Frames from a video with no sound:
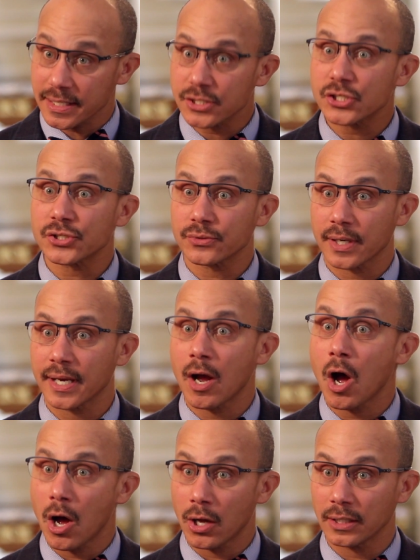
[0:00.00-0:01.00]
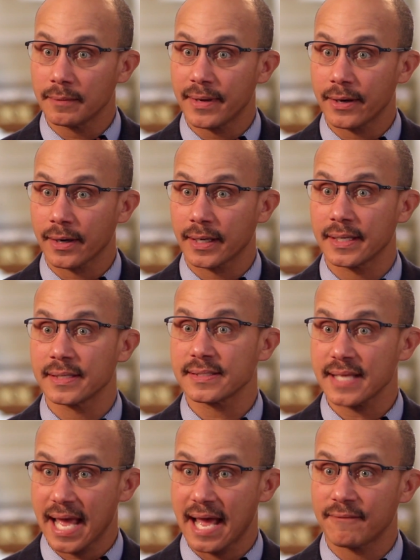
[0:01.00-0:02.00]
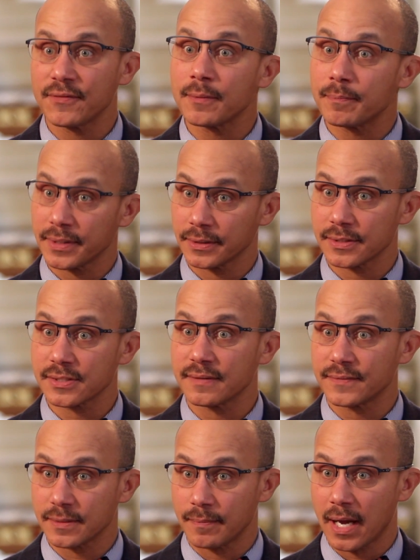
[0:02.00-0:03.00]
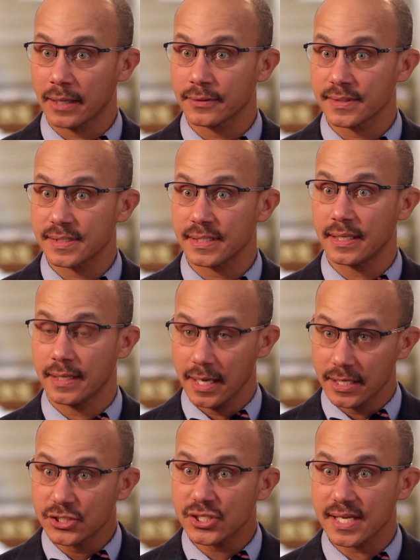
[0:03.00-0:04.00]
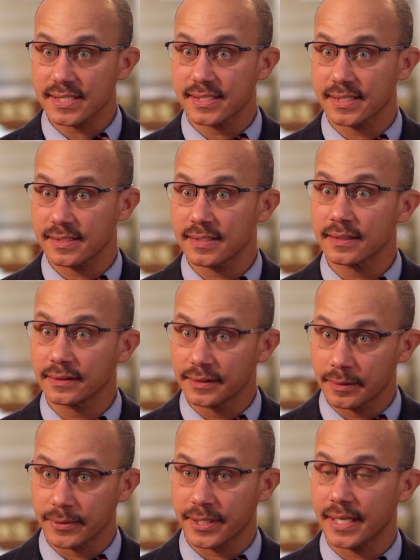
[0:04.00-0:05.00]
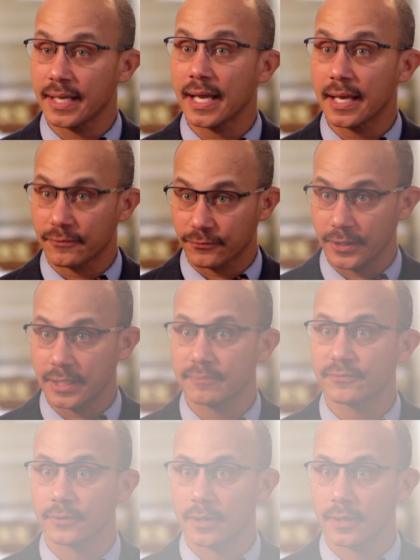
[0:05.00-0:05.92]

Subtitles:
ensuring all Americans have the pillars of democracy, justice, liberty, and freedom for